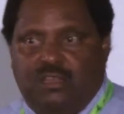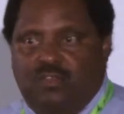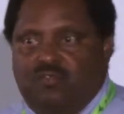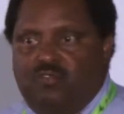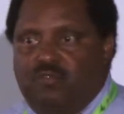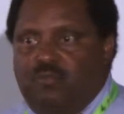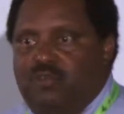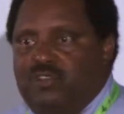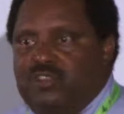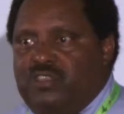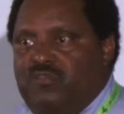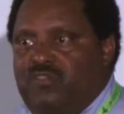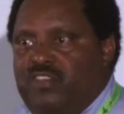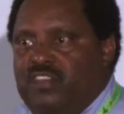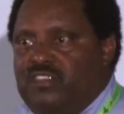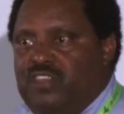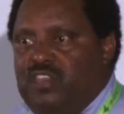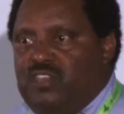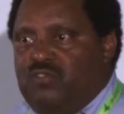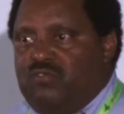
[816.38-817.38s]
to
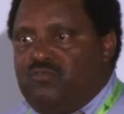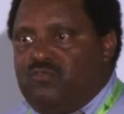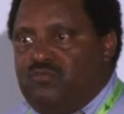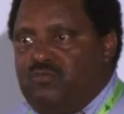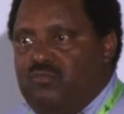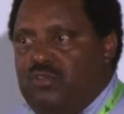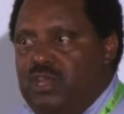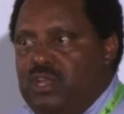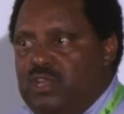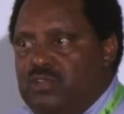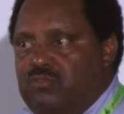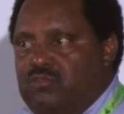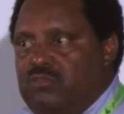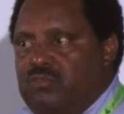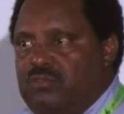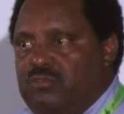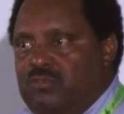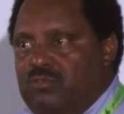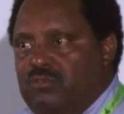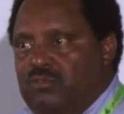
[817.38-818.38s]
motivate the youth
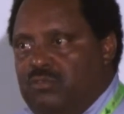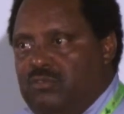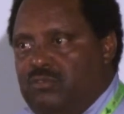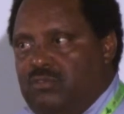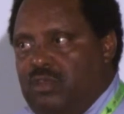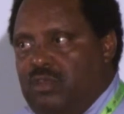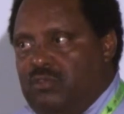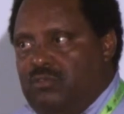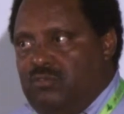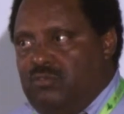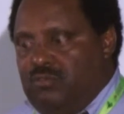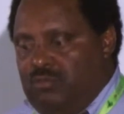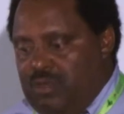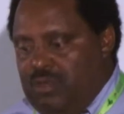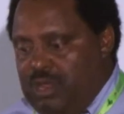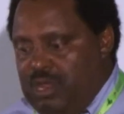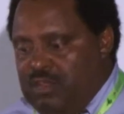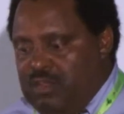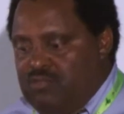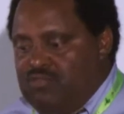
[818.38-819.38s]

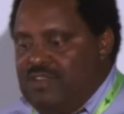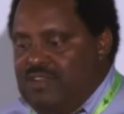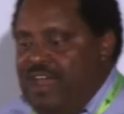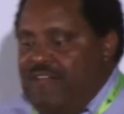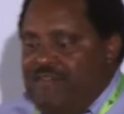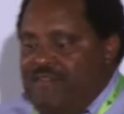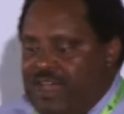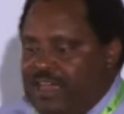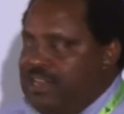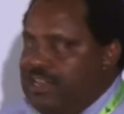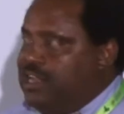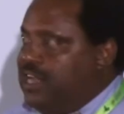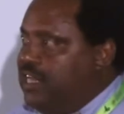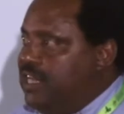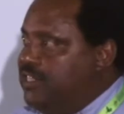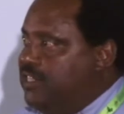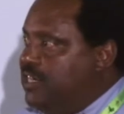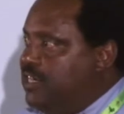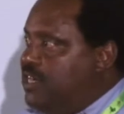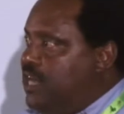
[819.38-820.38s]
to love
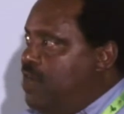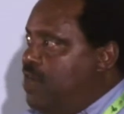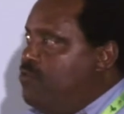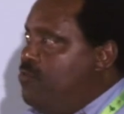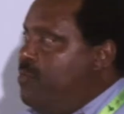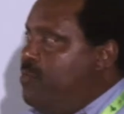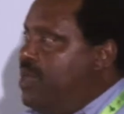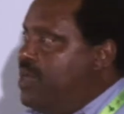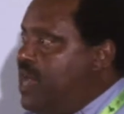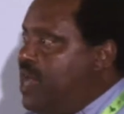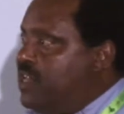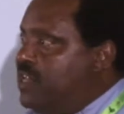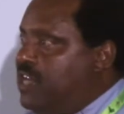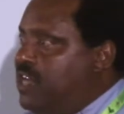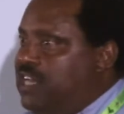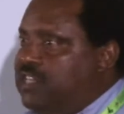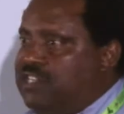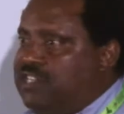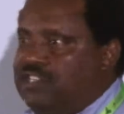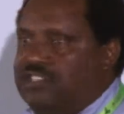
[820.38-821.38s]
agriculture? Can we make
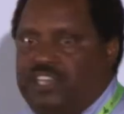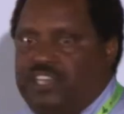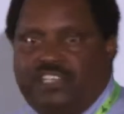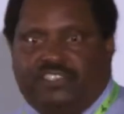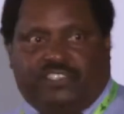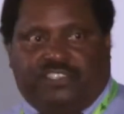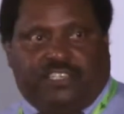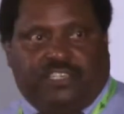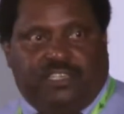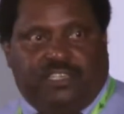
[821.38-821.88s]
agriculture sexy?